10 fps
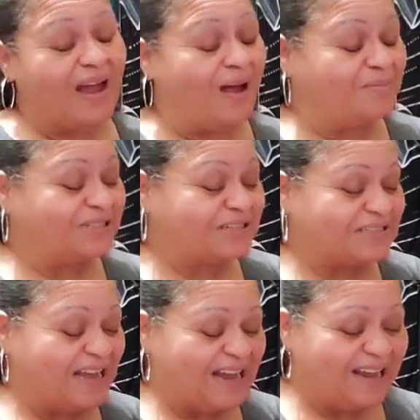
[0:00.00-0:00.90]
i'm
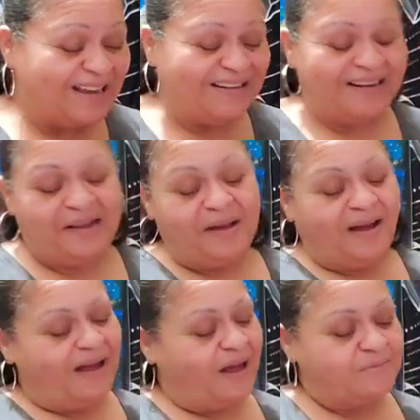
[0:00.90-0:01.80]
just saying
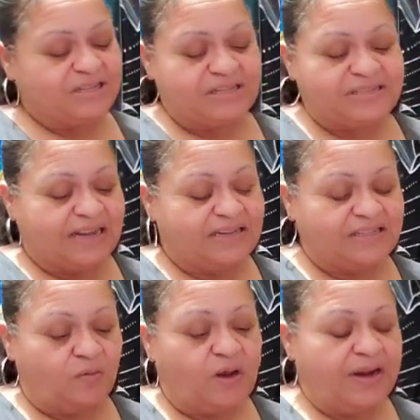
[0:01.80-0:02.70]
i'm just saying
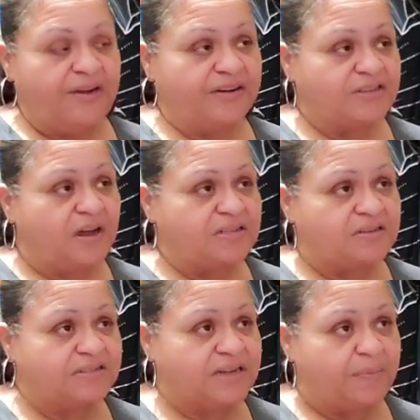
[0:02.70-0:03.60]
someone here is
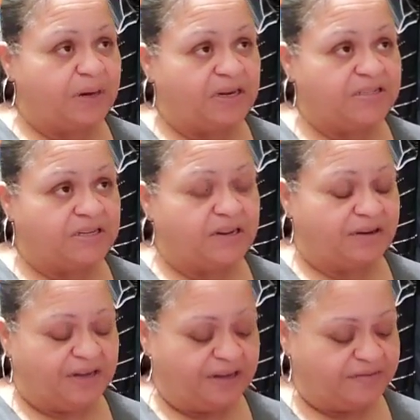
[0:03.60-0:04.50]
also stepping into
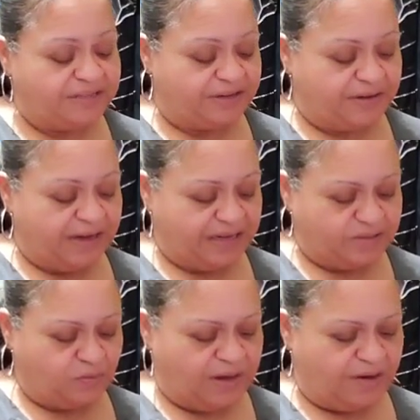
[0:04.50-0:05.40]
their gifts here
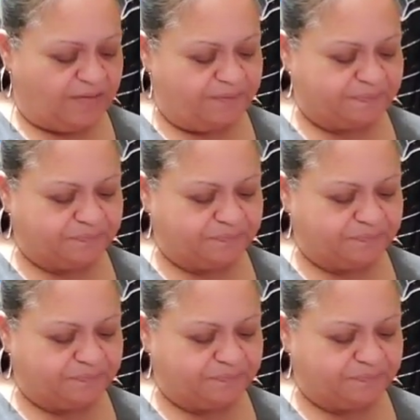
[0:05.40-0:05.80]
as well